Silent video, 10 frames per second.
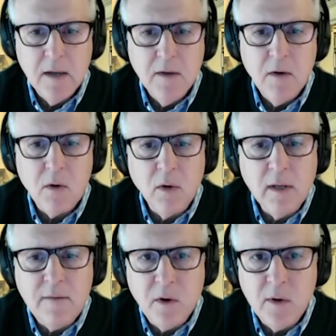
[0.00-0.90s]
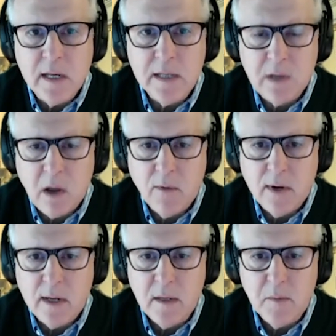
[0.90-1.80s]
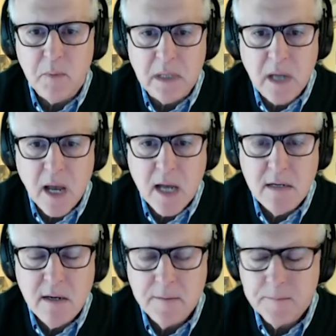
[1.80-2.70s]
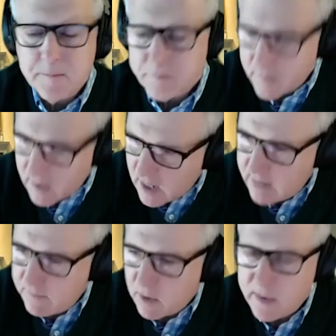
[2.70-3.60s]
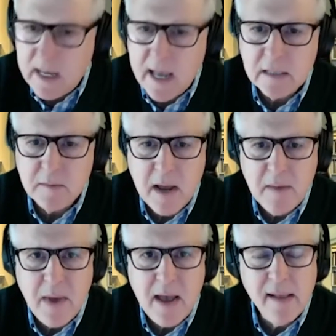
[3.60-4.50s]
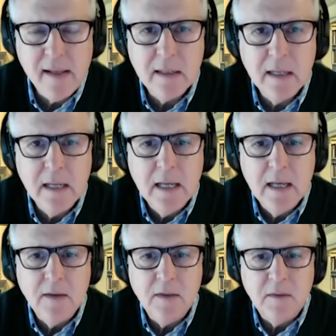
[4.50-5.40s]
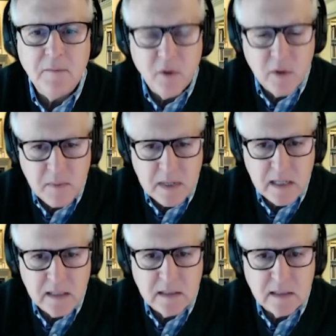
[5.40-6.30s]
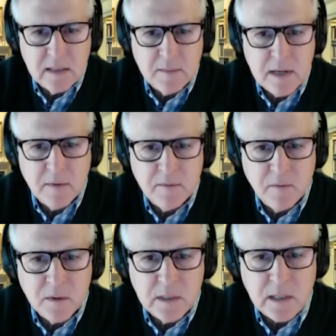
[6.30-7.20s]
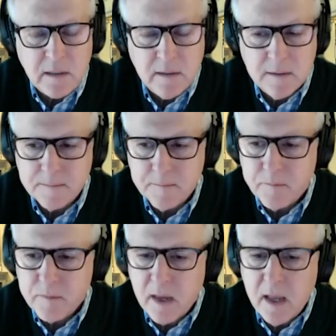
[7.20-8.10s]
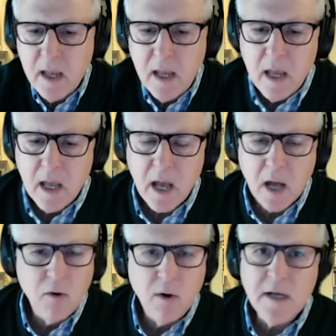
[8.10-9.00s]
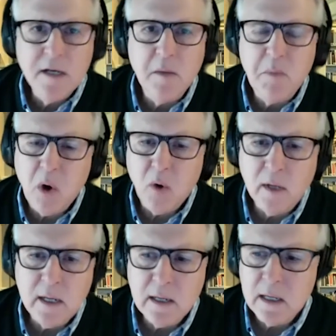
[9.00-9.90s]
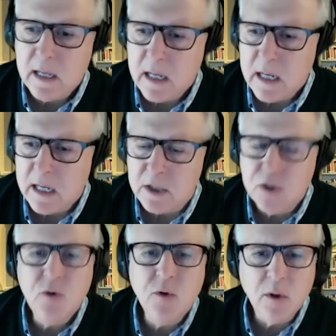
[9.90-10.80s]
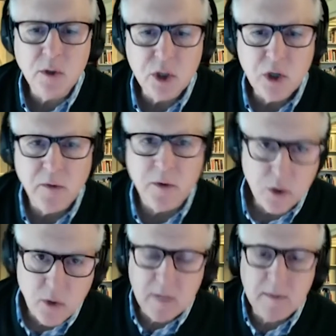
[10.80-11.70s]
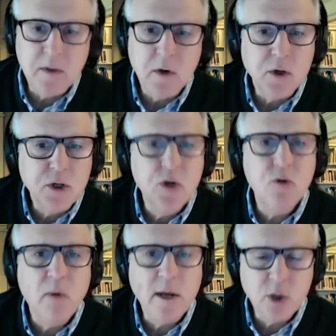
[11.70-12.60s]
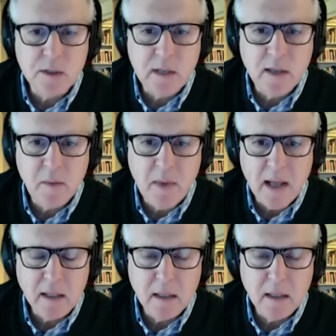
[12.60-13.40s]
Early voting has already begun. I've already cast my ballot. The voting begins at September 14th. According to the polling, it's too close to call. There are two questions on the ballot.